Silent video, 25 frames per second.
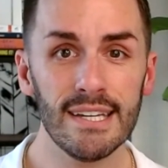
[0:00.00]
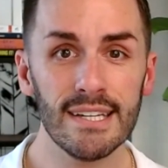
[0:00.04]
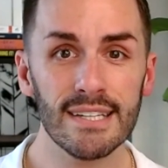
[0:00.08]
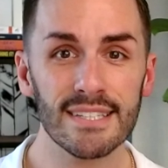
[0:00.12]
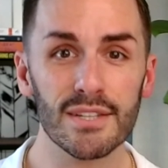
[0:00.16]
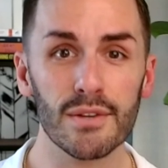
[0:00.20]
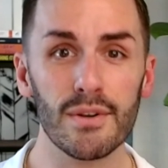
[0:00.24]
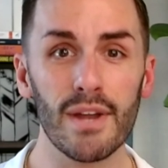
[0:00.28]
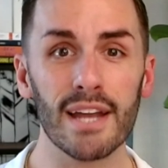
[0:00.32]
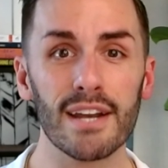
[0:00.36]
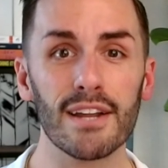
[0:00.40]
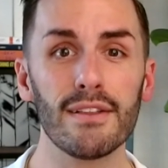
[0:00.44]

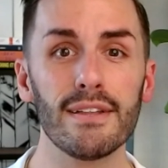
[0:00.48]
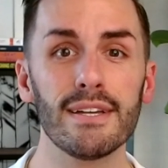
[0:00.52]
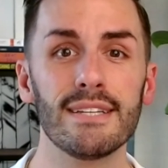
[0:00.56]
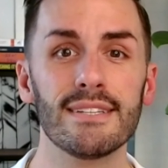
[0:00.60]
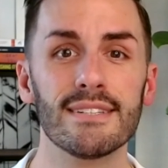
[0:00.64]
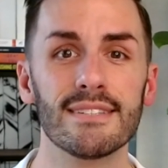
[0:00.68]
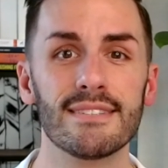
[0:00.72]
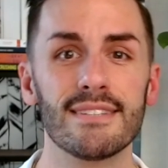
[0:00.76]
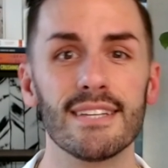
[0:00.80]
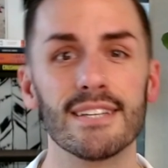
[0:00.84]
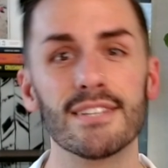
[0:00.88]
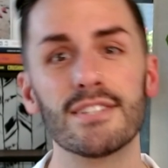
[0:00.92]
So not only
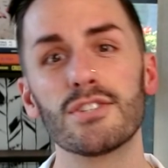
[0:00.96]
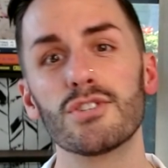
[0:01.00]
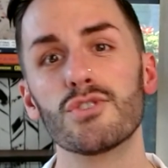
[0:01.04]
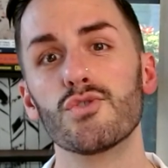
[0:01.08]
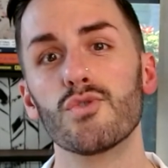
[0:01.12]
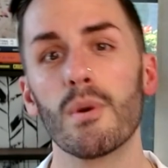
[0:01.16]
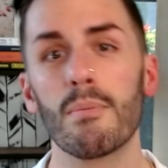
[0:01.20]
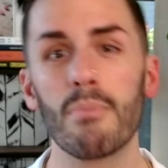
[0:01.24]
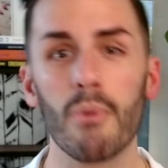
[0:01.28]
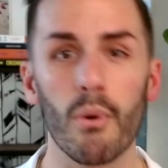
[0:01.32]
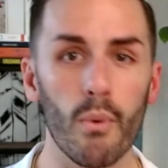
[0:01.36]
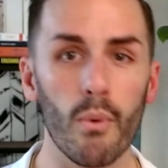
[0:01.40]
does this
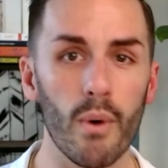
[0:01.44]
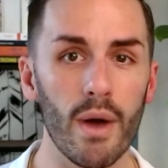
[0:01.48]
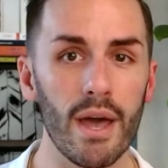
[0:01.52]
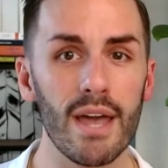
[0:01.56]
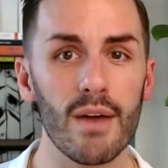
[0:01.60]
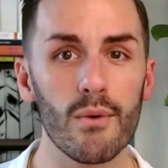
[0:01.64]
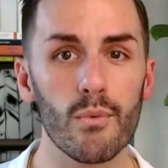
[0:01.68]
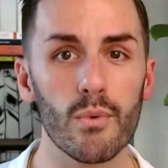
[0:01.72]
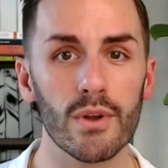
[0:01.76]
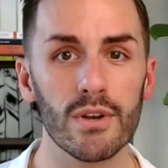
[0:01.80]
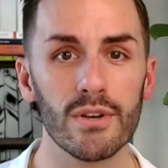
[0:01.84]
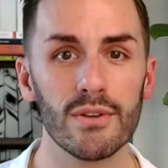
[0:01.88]
strip
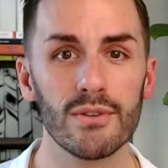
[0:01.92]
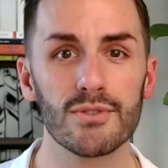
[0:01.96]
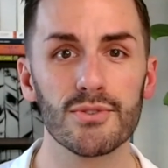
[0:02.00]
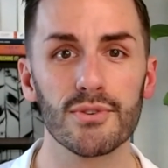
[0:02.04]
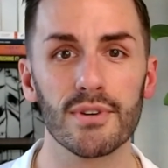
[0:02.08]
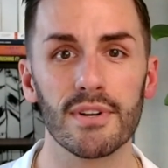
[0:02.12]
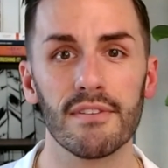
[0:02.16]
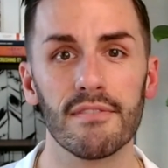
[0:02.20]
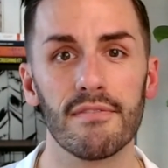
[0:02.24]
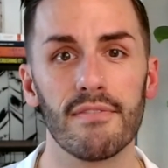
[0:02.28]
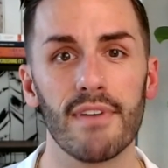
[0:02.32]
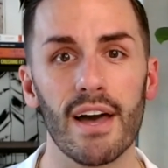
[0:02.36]
away what
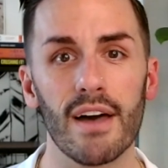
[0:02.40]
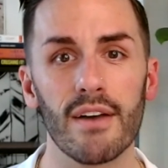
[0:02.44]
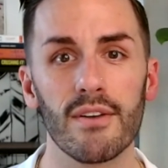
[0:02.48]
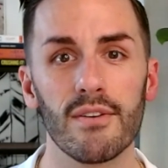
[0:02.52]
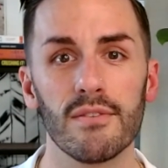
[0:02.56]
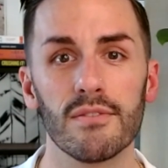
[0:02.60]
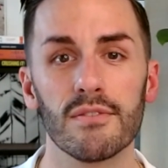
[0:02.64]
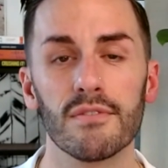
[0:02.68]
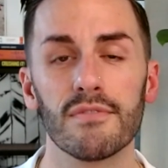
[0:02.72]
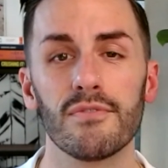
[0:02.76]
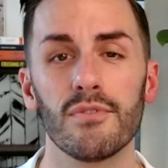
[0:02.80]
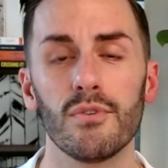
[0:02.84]
nutrient value
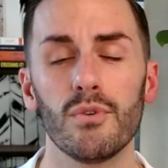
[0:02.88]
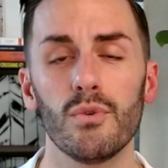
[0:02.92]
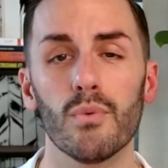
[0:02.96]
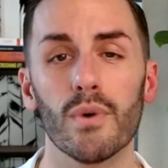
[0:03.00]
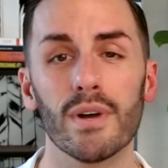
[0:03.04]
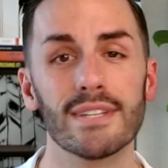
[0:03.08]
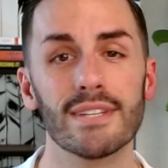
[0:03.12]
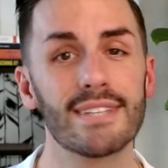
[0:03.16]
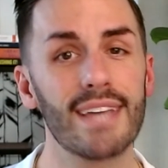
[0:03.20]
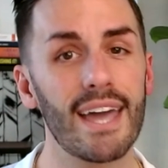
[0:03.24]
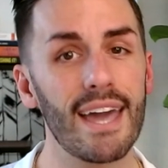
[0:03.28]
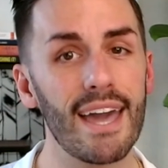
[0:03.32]
the food
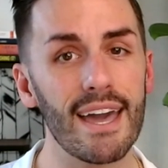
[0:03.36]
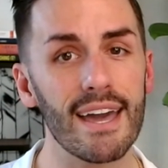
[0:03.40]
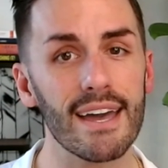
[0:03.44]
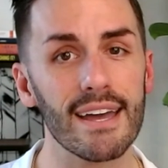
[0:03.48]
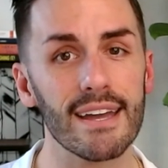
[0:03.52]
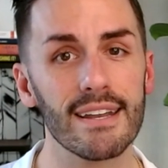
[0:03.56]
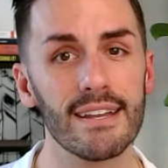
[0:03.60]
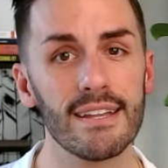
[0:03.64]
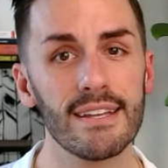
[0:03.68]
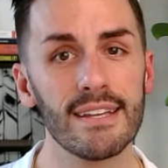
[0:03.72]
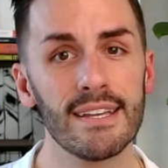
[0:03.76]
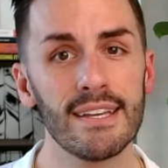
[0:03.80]
once
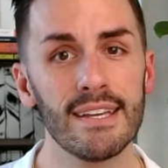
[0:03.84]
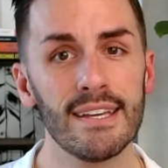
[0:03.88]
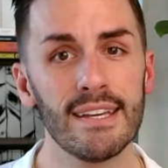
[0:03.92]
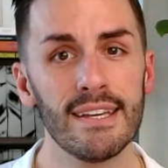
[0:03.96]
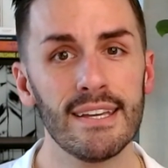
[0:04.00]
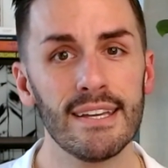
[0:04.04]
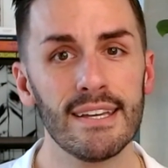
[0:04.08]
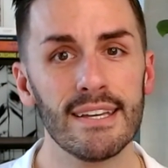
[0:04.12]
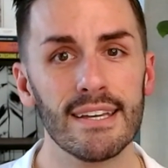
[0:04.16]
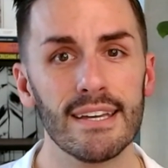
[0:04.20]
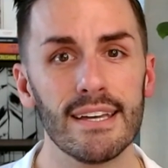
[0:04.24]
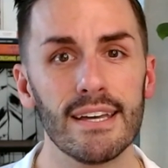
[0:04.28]
had,
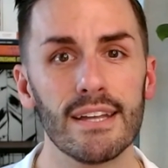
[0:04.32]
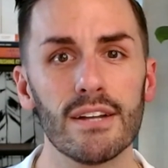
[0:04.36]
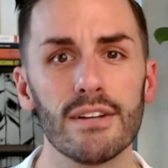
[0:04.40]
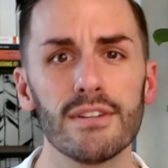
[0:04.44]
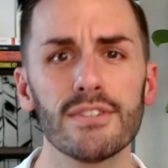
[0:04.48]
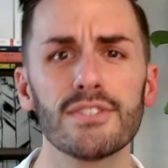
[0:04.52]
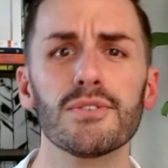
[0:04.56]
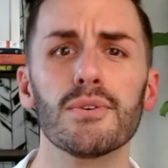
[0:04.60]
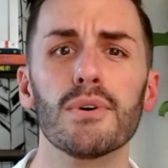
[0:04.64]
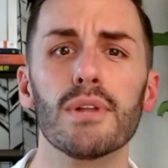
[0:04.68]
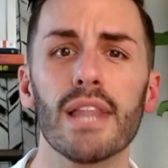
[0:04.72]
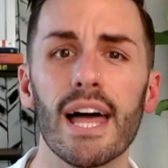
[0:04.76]
It
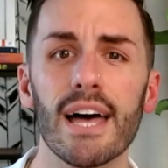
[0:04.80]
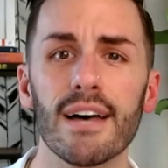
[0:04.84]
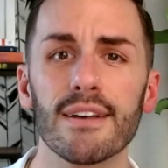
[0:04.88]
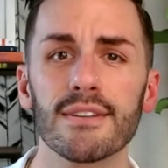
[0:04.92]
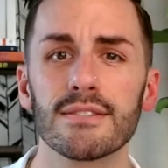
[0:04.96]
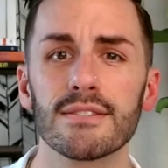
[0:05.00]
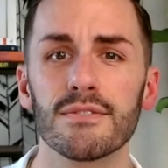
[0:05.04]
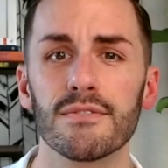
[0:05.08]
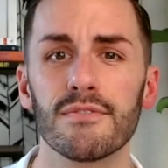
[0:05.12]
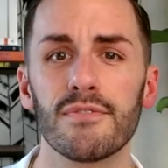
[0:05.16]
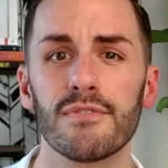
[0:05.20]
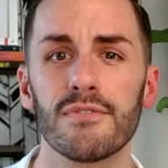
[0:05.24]
also
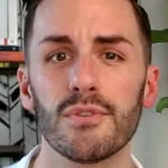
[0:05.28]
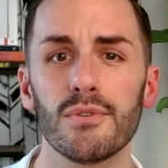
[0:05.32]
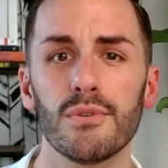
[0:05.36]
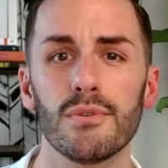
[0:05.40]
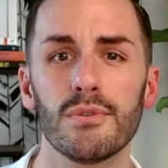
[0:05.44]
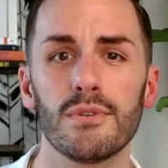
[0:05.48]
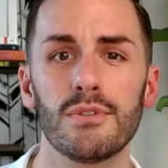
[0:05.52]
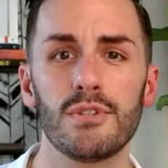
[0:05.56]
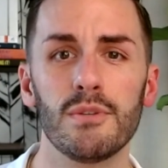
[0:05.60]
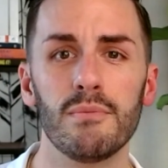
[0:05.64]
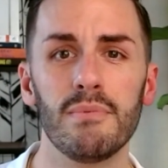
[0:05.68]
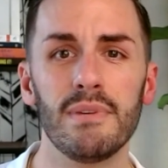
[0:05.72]
allows the
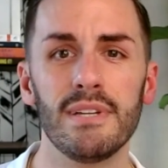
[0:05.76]
food to be